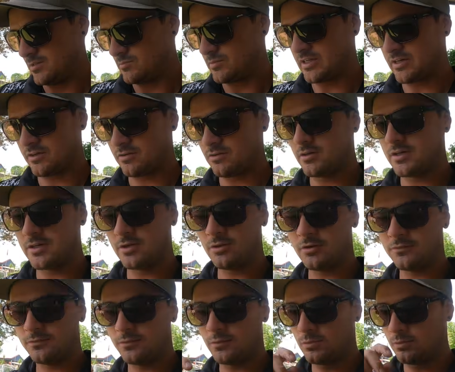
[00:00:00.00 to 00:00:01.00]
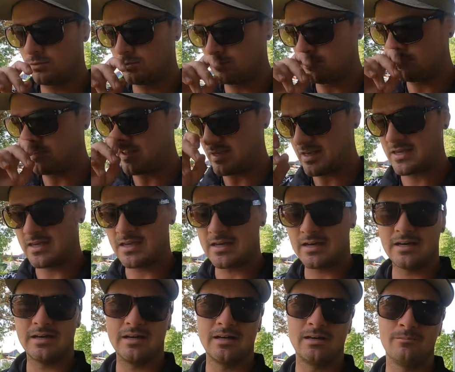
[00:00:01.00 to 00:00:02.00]
We're gonna grind off all of
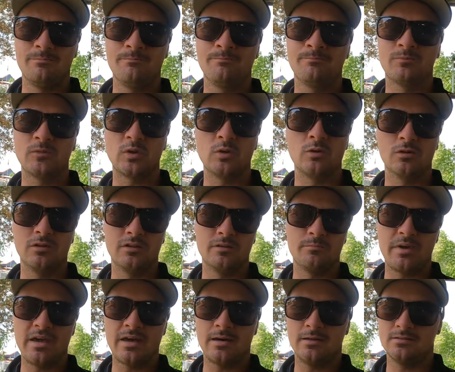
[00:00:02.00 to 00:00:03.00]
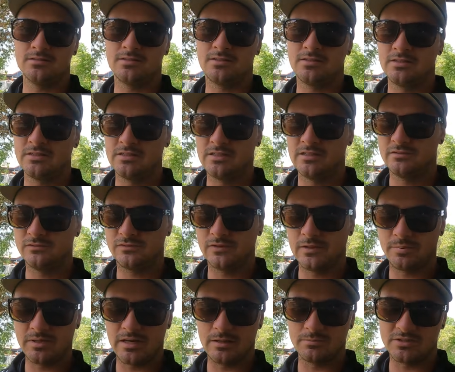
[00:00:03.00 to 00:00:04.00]
the mounts,
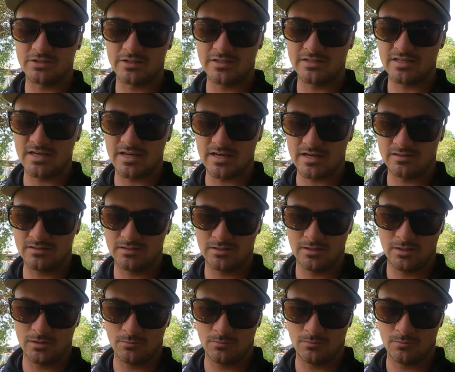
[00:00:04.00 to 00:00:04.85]
flip it upside down,